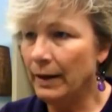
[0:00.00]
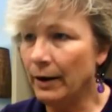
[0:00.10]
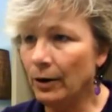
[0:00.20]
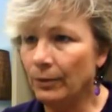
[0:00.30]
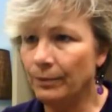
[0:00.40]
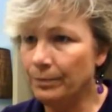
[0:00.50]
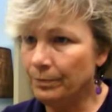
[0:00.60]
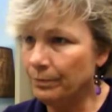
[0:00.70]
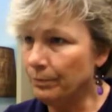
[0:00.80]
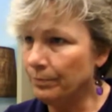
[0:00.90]
They're
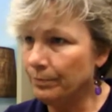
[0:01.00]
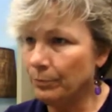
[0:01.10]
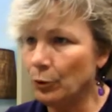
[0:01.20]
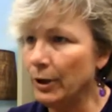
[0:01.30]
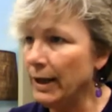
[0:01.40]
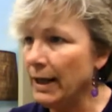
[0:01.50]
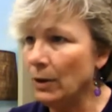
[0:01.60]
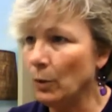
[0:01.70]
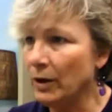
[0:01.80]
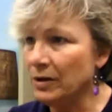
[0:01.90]
put
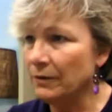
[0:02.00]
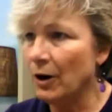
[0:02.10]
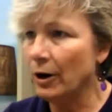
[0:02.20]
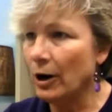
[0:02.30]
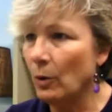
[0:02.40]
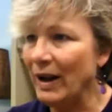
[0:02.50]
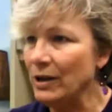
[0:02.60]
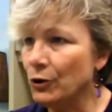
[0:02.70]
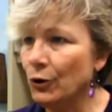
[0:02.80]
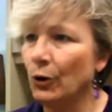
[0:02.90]
in Wells Fargo
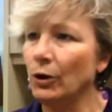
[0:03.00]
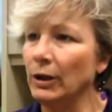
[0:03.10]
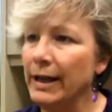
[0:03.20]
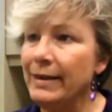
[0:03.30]
internally.